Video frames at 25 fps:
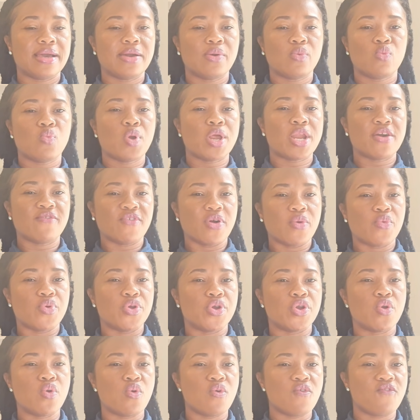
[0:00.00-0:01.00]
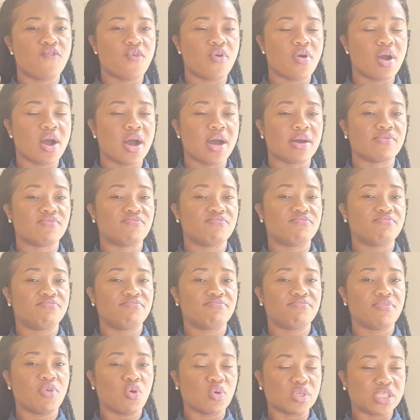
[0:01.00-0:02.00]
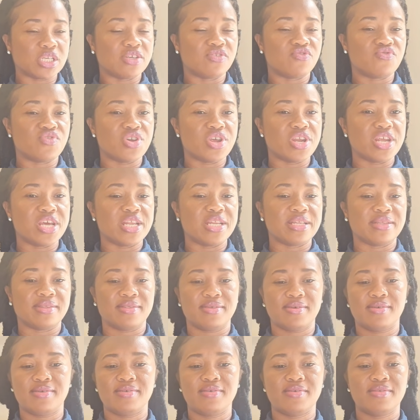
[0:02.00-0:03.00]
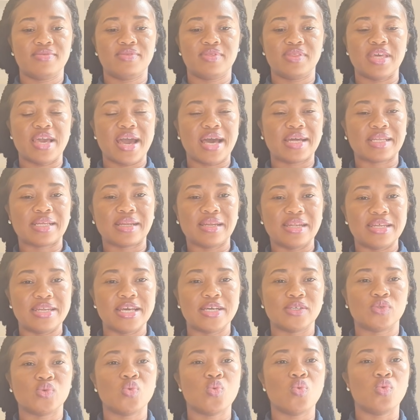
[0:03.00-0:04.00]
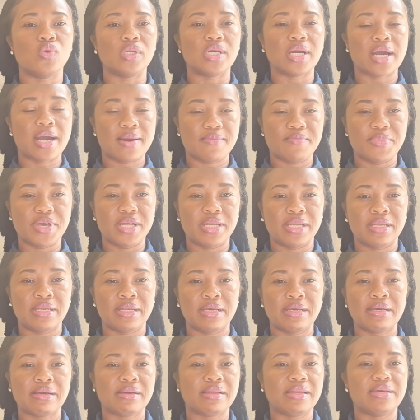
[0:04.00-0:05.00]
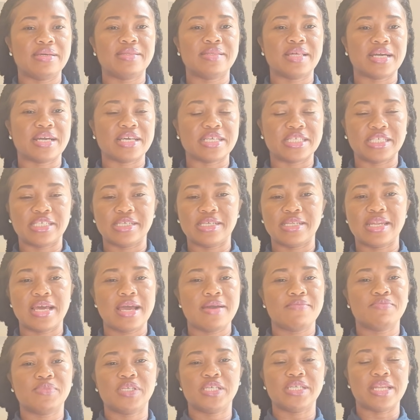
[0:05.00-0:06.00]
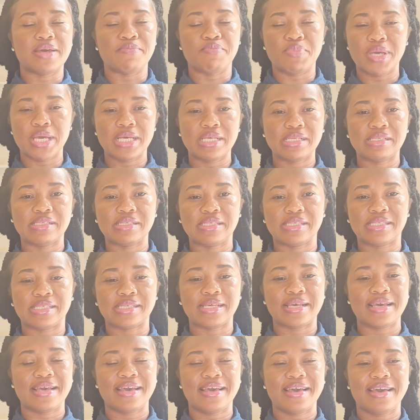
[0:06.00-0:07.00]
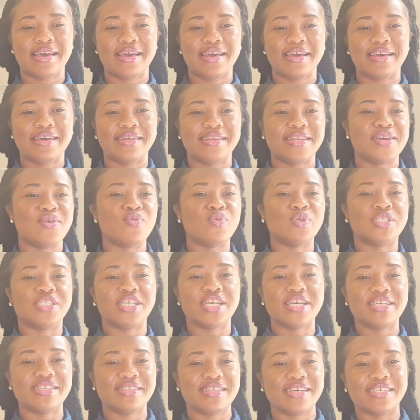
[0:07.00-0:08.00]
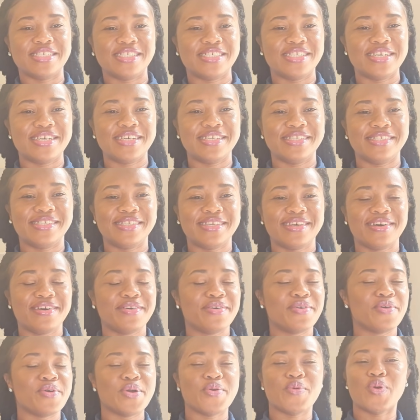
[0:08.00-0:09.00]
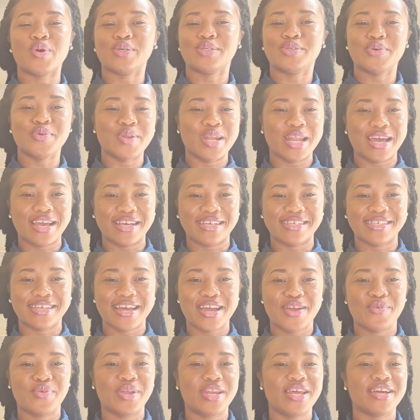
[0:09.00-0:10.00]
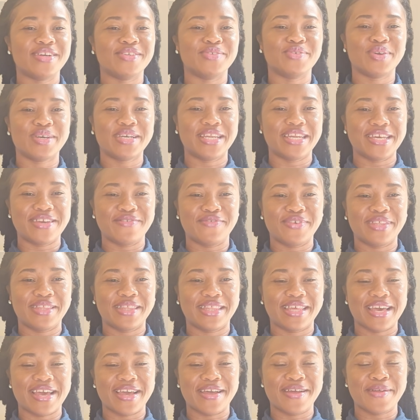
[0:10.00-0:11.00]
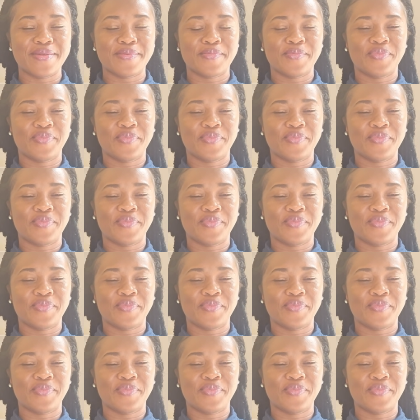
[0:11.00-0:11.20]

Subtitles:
whenever we go for our OSCE training, we had cleaners who would come in, clean the kitchen, empty the bins, they would change the sheets. Oh, it was so nice. I really enjoyed living there.